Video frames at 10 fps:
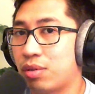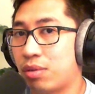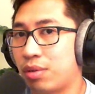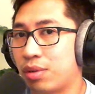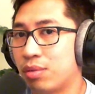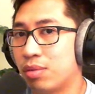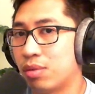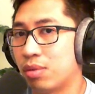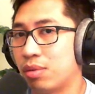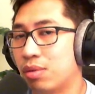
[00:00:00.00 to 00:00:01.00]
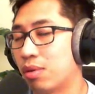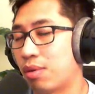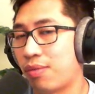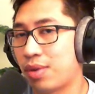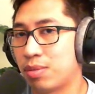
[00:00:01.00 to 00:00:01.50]
or Google
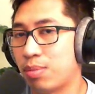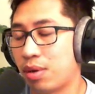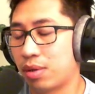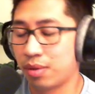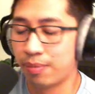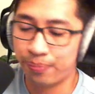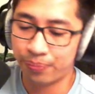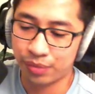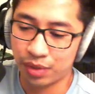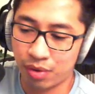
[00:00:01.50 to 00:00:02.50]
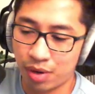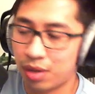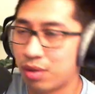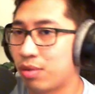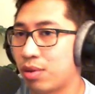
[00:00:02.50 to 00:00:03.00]
or Facebook,
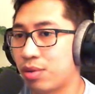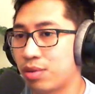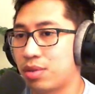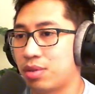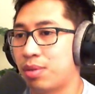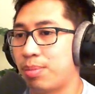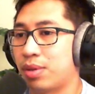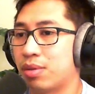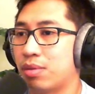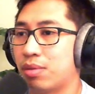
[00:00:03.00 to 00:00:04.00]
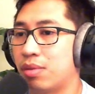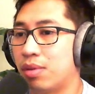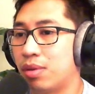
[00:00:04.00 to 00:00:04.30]
any of those typical